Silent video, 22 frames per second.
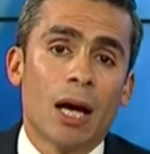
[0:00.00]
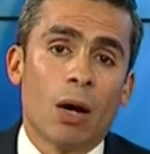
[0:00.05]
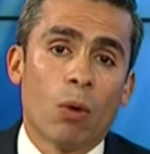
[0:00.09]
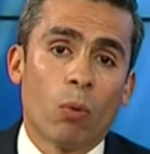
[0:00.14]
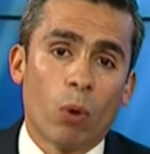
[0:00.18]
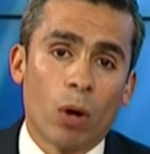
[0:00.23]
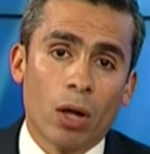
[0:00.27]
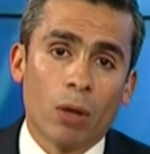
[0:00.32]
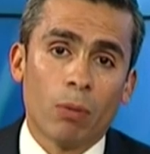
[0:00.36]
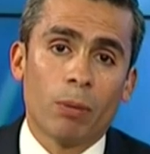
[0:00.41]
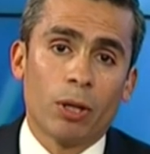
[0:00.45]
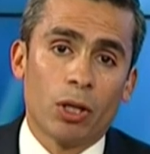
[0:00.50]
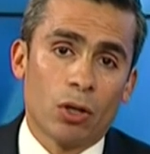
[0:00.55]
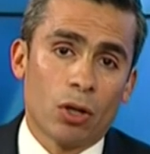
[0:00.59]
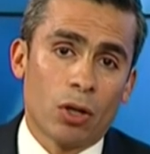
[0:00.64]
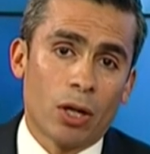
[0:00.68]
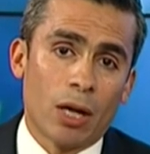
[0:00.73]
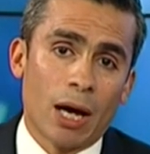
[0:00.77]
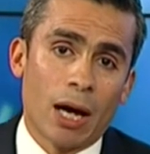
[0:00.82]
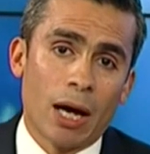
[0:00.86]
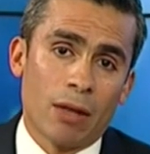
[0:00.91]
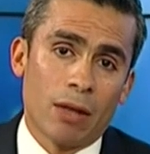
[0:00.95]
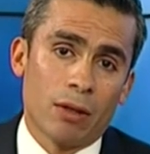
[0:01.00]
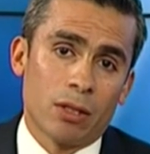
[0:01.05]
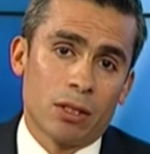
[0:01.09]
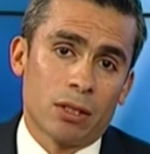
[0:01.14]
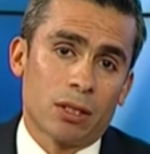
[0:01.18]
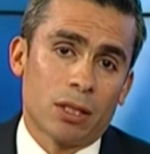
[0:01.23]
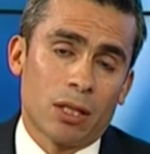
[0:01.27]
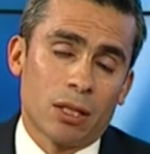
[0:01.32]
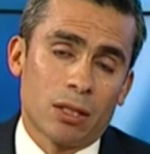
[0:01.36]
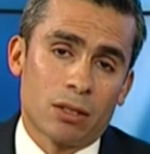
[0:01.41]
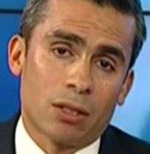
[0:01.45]
well beyond
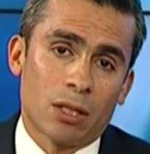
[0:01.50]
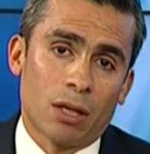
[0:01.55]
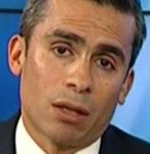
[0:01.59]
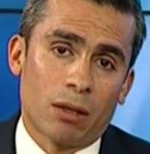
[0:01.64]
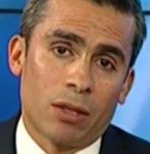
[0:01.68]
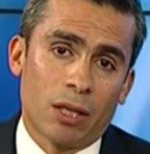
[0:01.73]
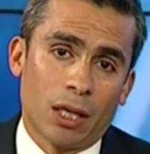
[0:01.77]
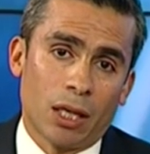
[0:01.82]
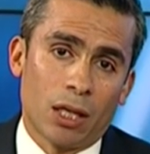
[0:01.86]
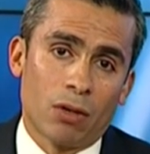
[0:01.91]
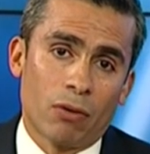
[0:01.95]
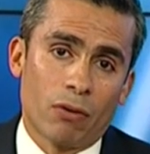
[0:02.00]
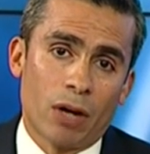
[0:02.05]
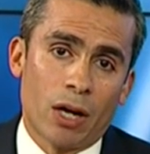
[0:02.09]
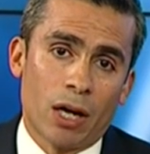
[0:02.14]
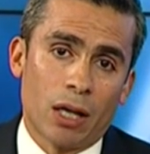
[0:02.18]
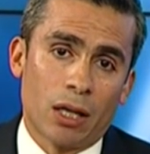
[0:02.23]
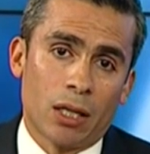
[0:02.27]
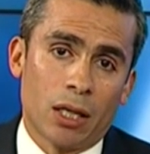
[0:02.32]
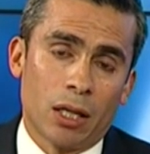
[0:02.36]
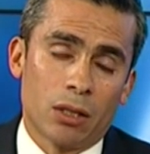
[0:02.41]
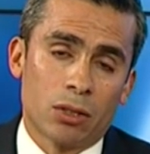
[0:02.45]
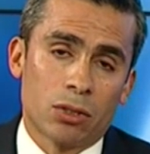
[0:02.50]
others start thinking of hiking.